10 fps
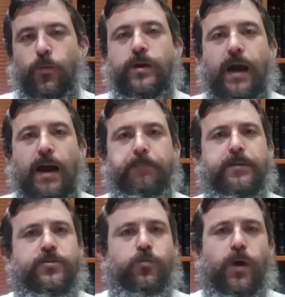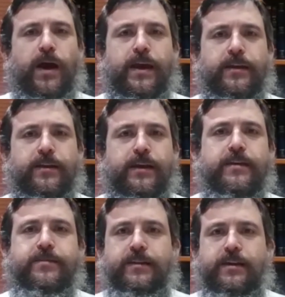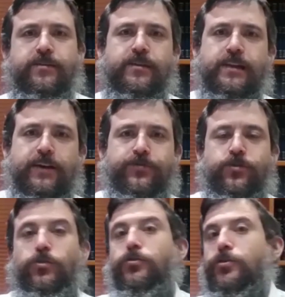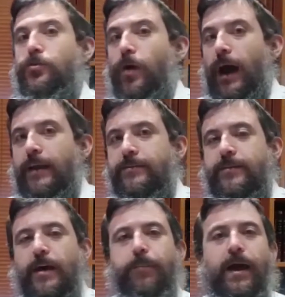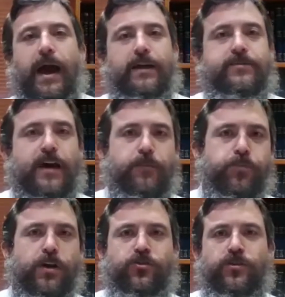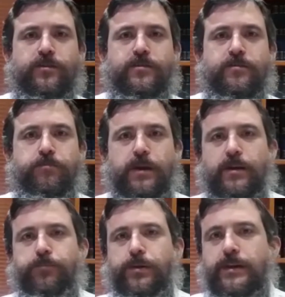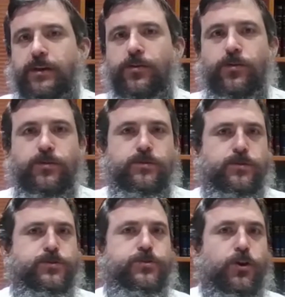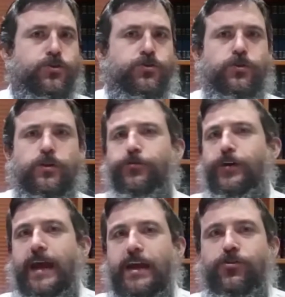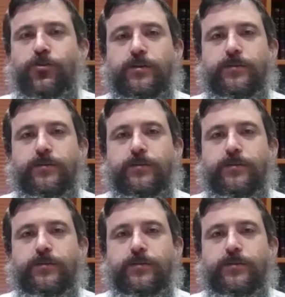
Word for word: We can't be swayed easily to the left or to the right by outside pressures, be it political, or social, or financial.